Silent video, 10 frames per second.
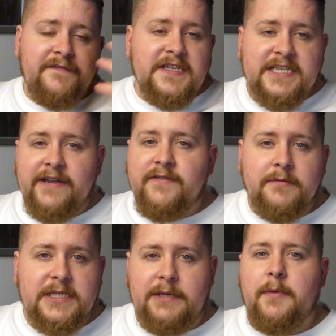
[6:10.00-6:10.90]
if he
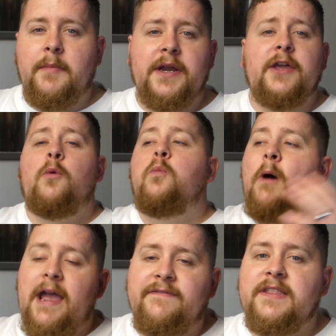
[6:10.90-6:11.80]
saved up summer money or
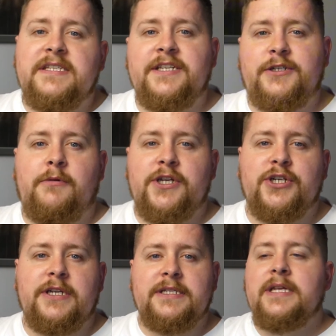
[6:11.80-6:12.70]
whatever the
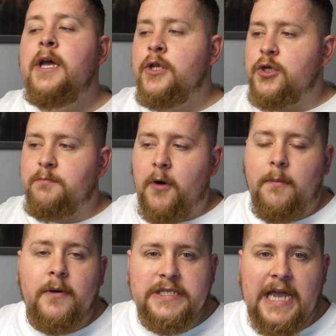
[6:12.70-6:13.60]
situation is, to
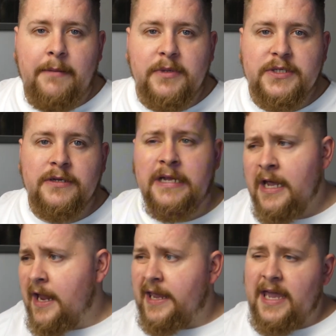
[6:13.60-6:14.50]
pop onto Amazon
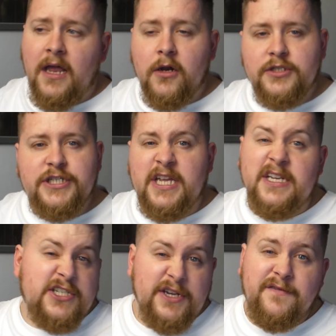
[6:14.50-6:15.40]
and get a
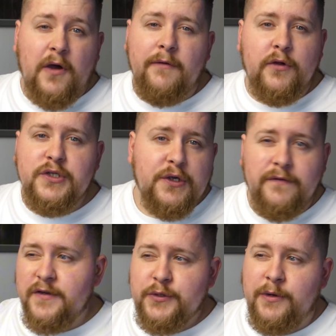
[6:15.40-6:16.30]
Logitech
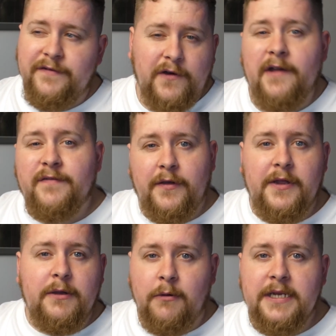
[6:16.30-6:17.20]
G502 for
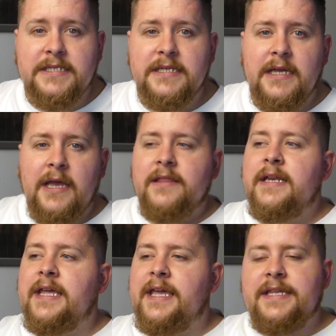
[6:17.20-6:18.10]
25-30 quid,
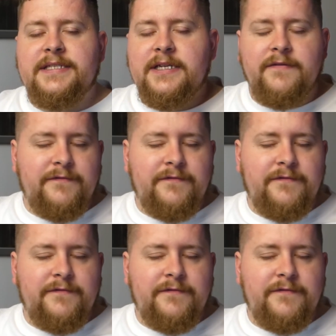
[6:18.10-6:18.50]
than it is to